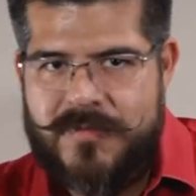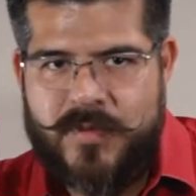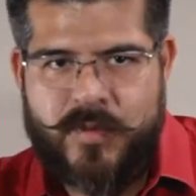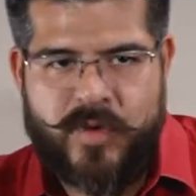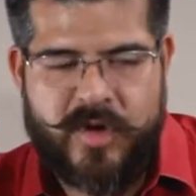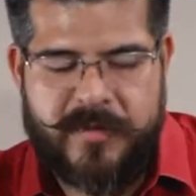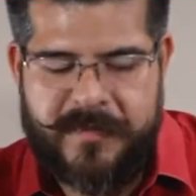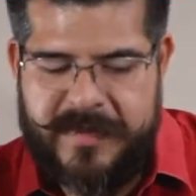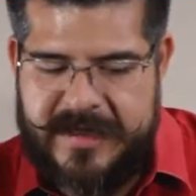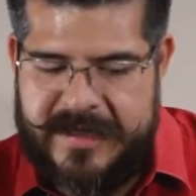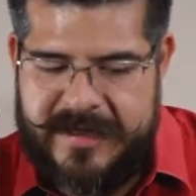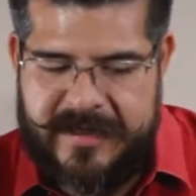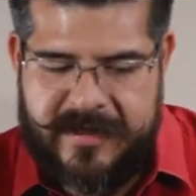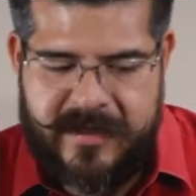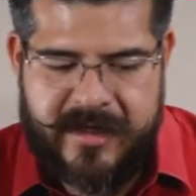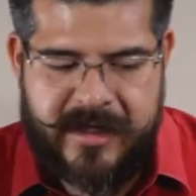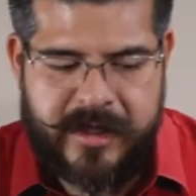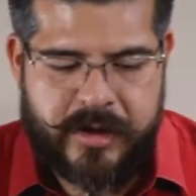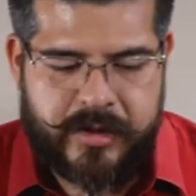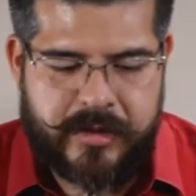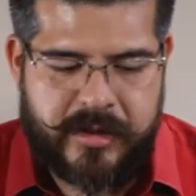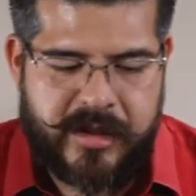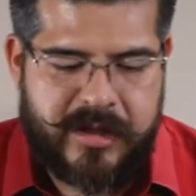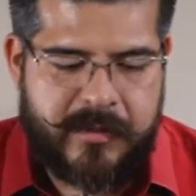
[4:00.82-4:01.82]
would be
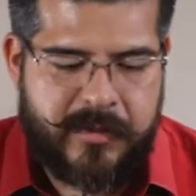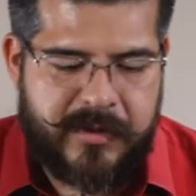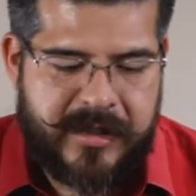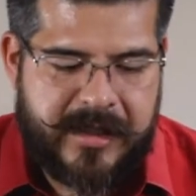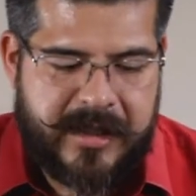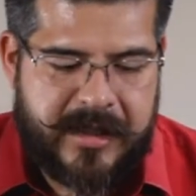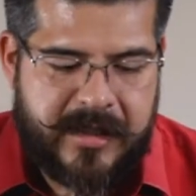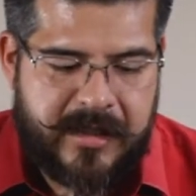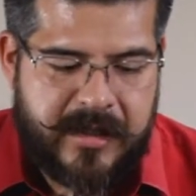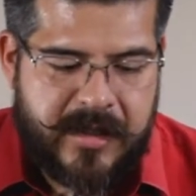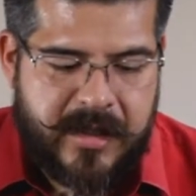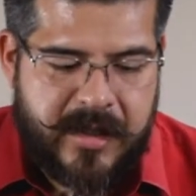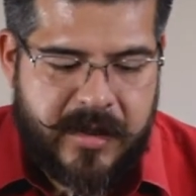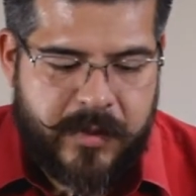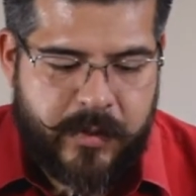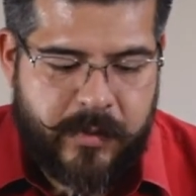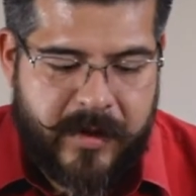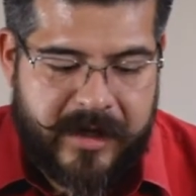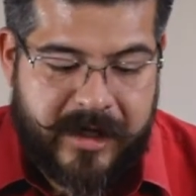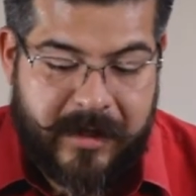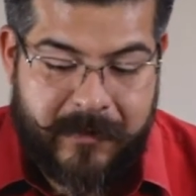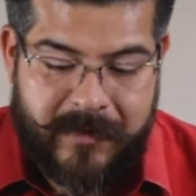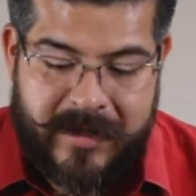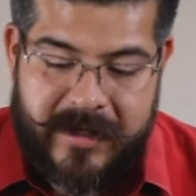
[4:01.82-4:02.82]
incredibly
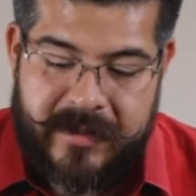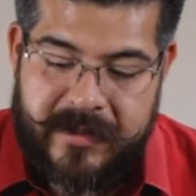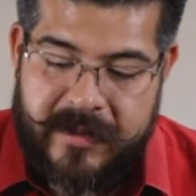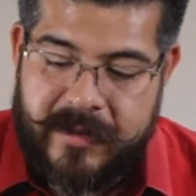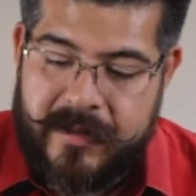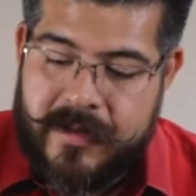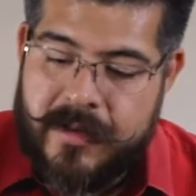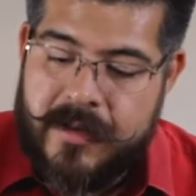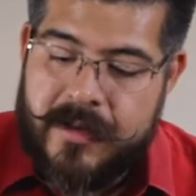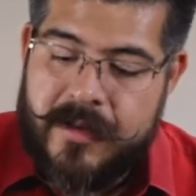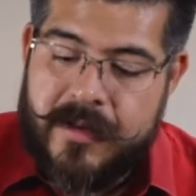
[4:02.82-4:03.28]
recommended.